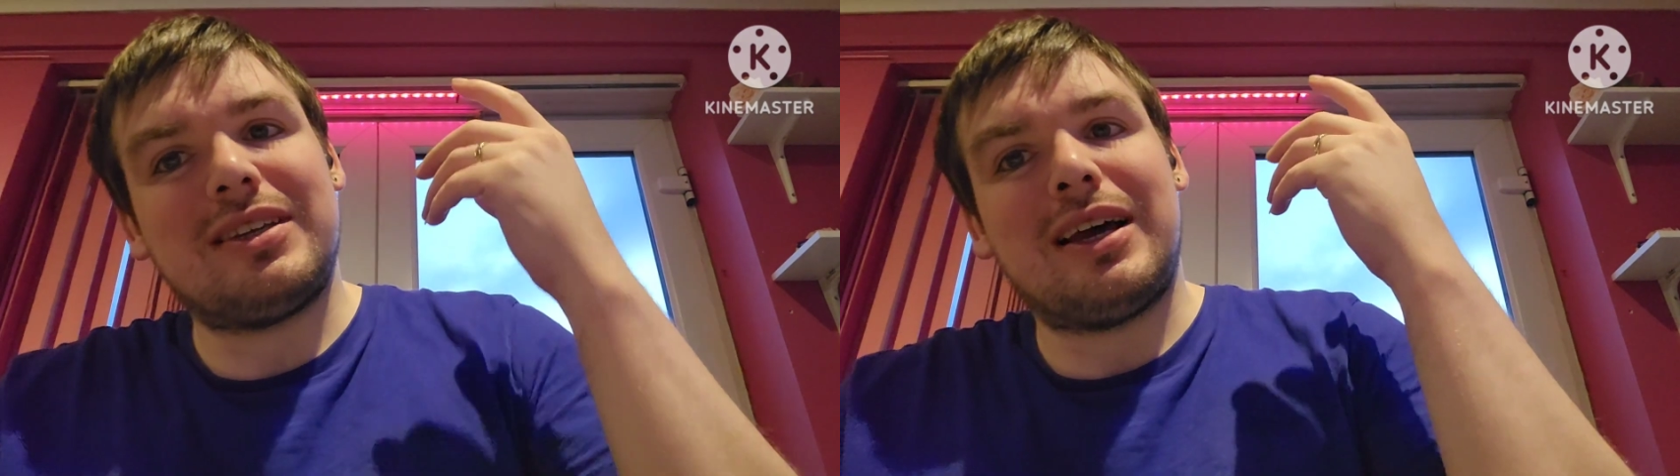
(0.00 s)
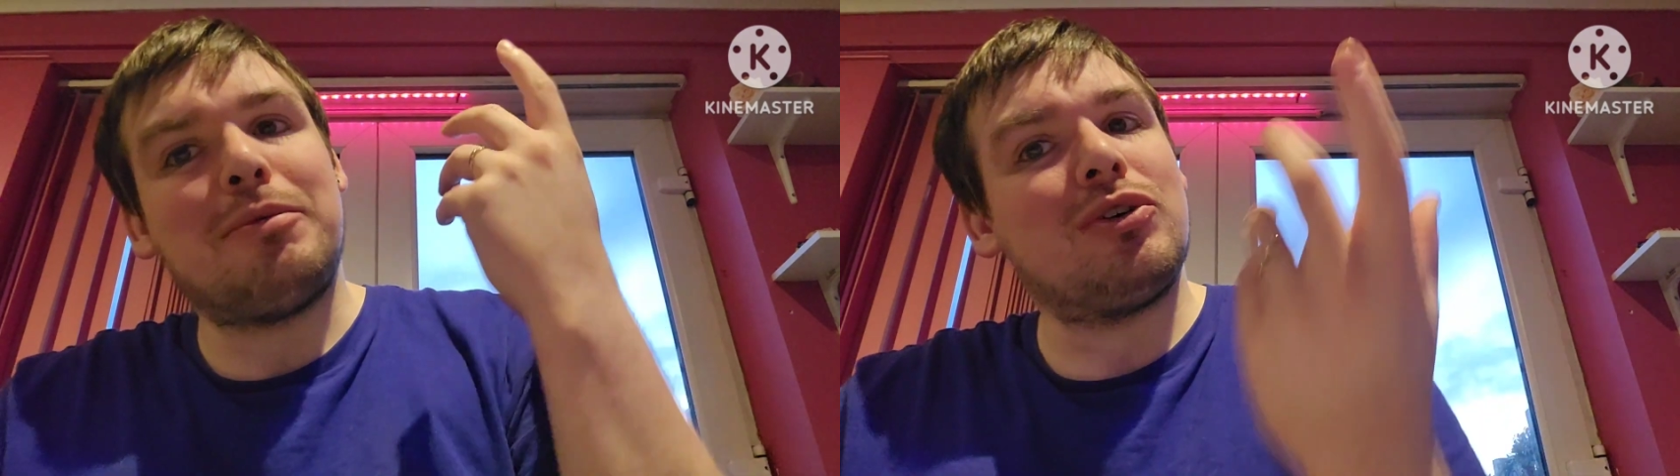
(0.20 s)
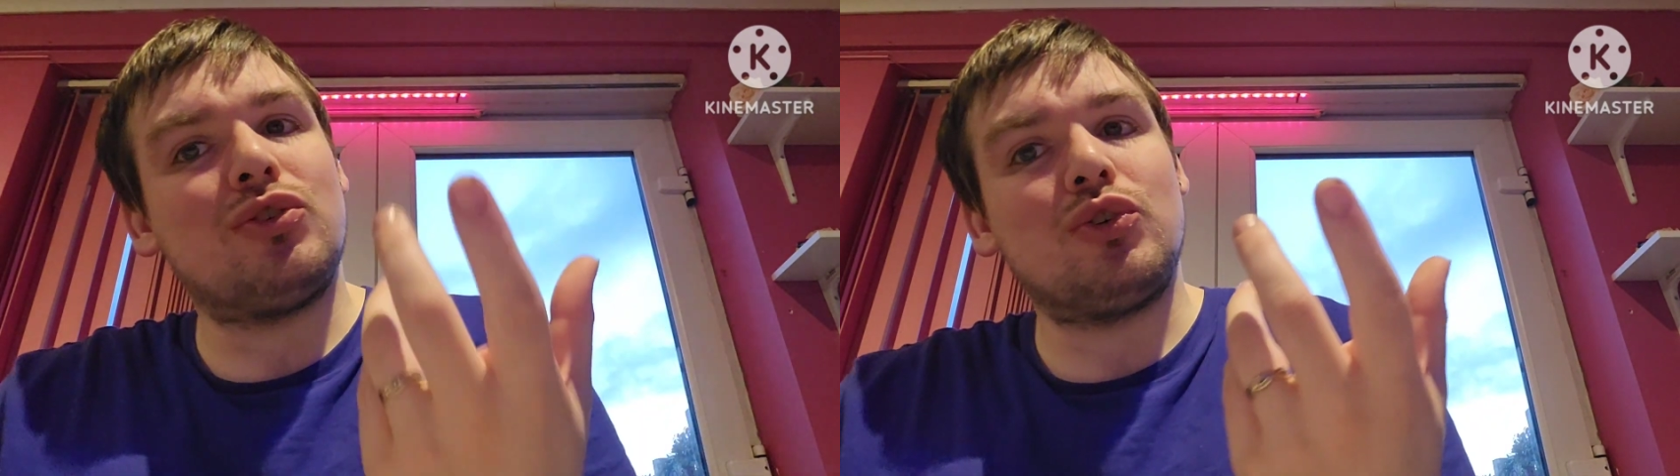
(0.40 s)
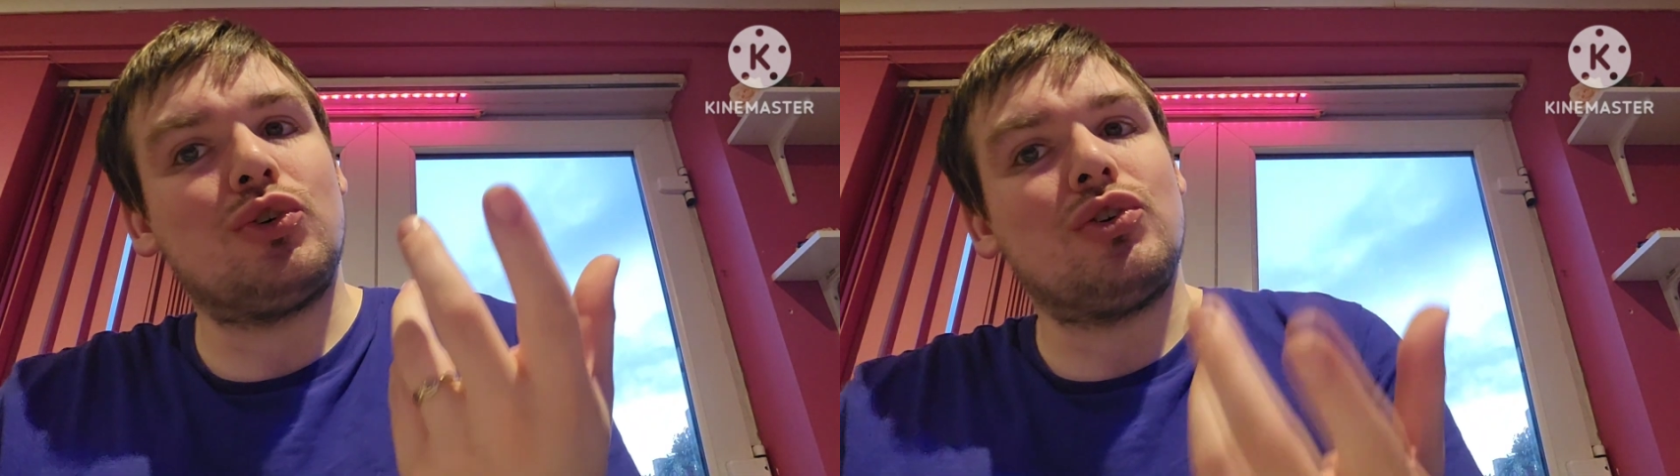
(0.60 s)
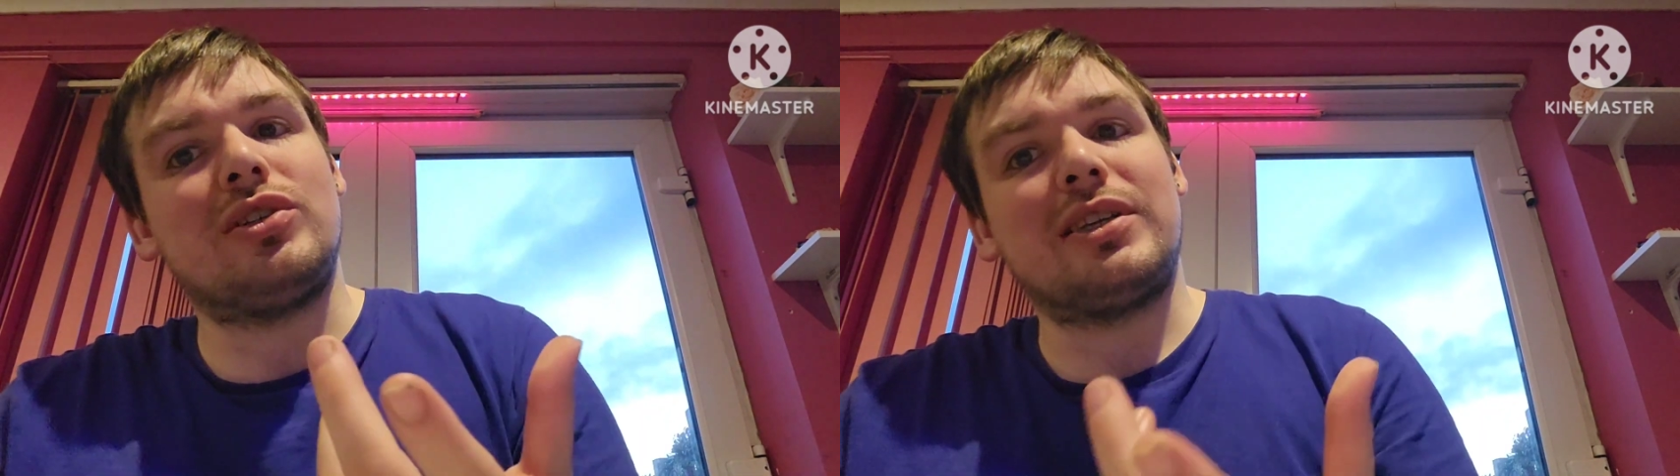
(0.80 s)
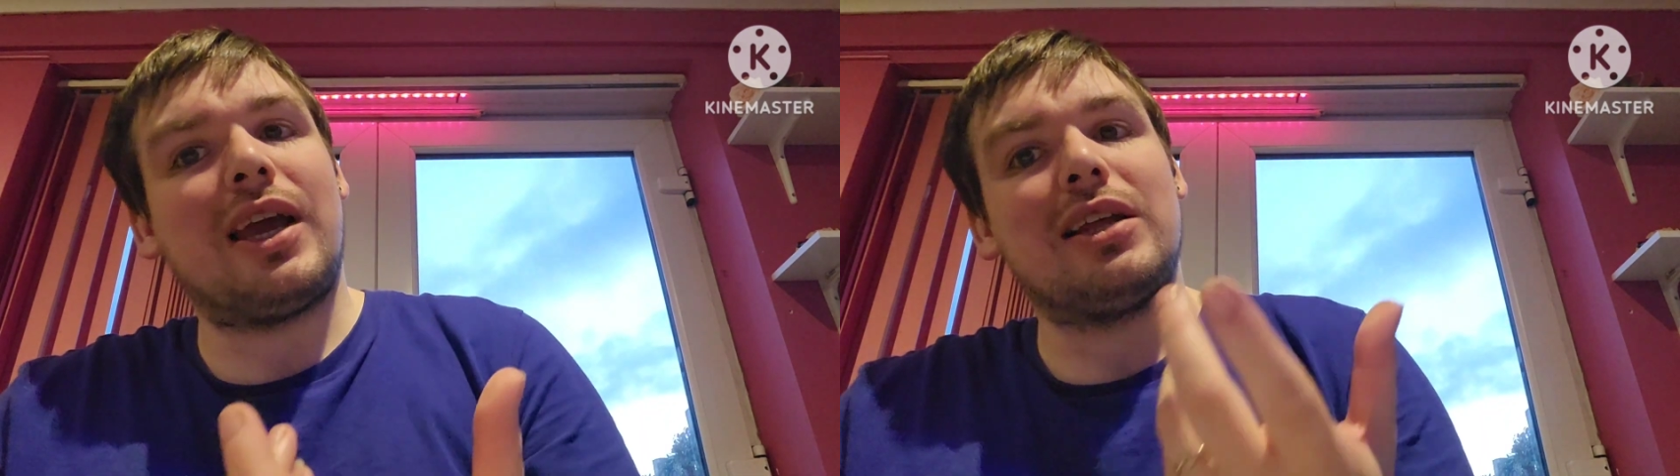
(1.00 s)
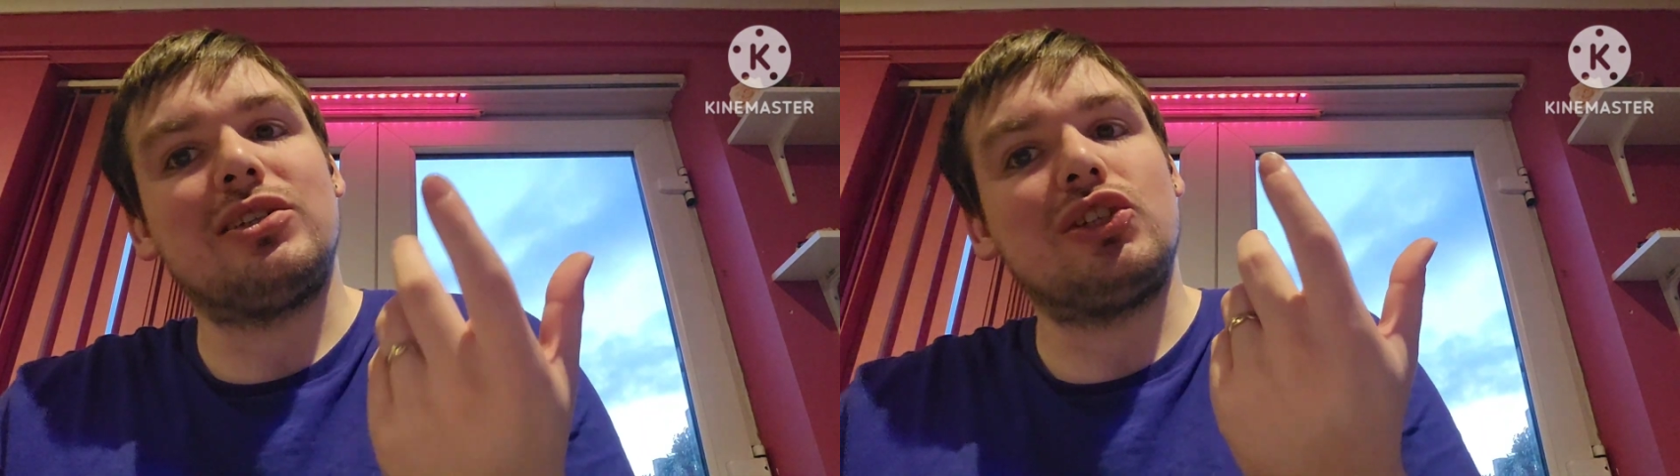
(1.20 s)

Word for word: I'm also going to get